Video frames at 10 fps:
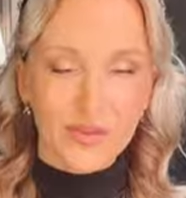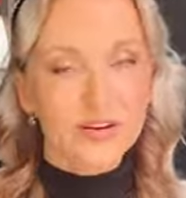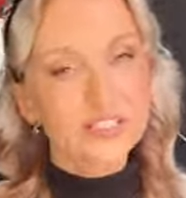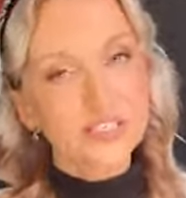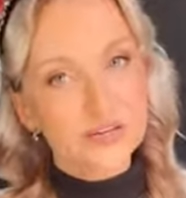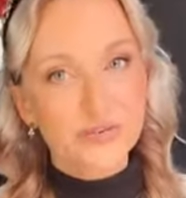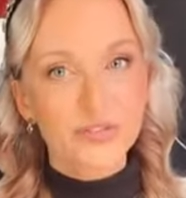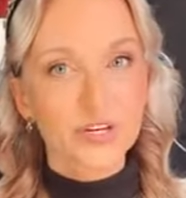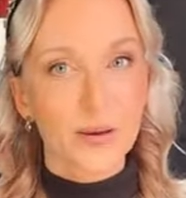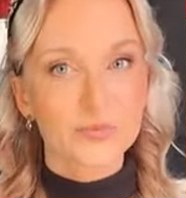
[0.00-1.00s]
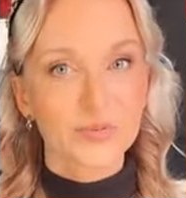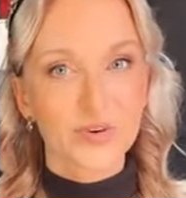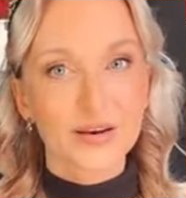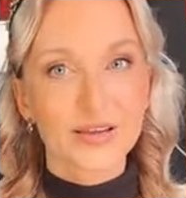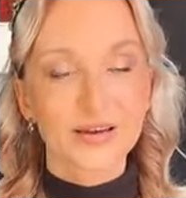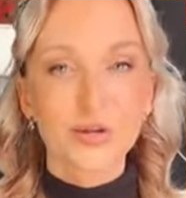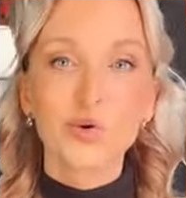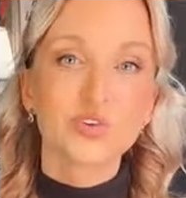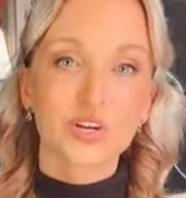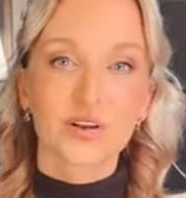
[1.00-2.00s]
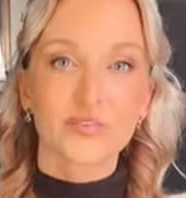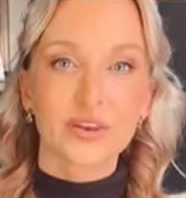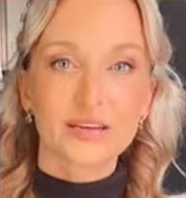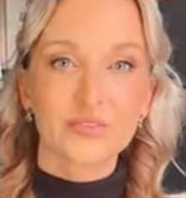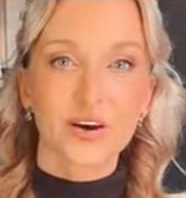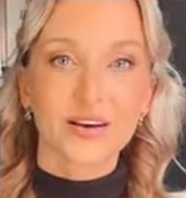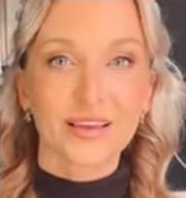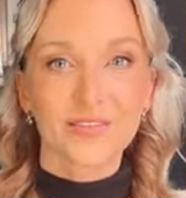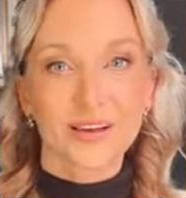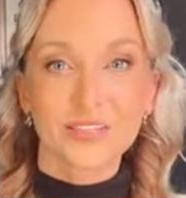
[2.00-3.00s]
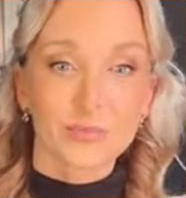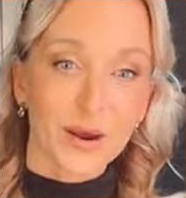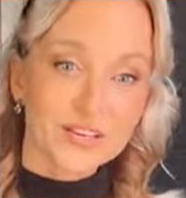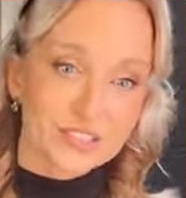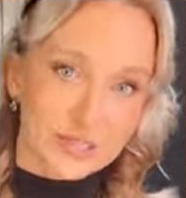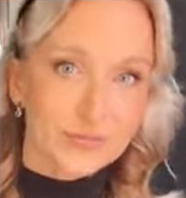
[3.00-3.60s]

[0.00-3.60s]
there is a different types of fungi, and usually the nail fungi affected by